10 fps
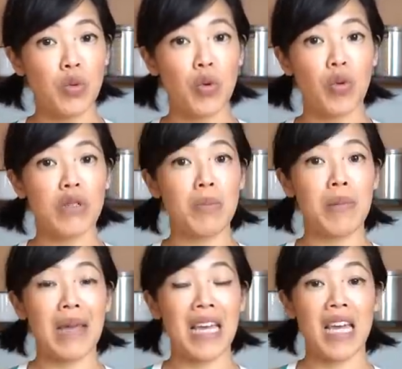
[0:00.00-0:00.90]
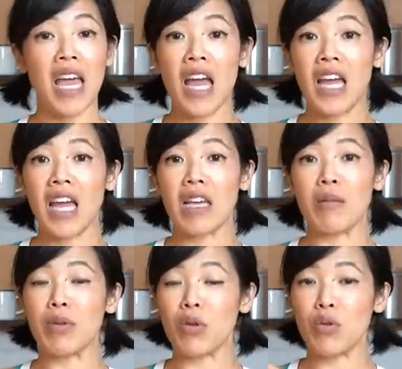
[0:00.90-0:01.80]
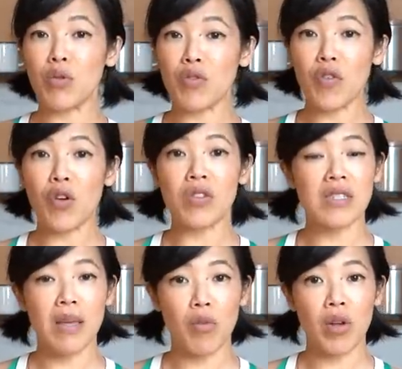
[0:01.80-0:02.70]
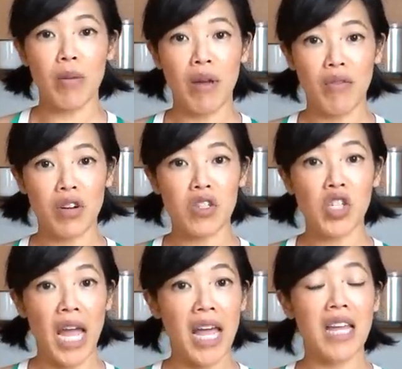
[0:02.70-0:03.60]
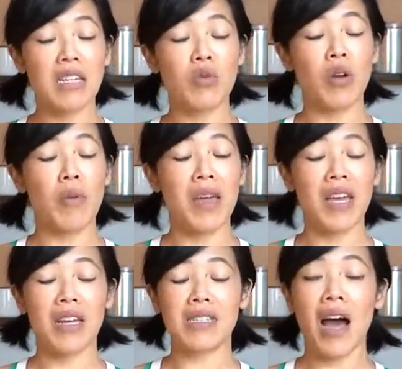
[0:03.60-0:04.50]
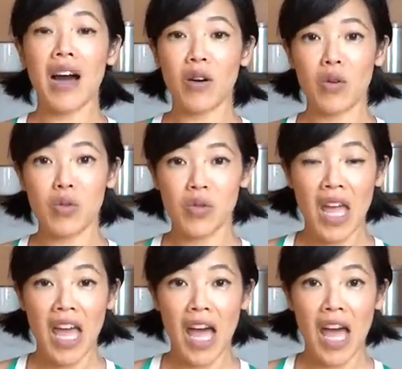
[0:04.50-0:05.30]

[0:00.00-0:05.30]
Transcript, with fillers: We're going to be making a beautiful summery beverage and we're making tacos.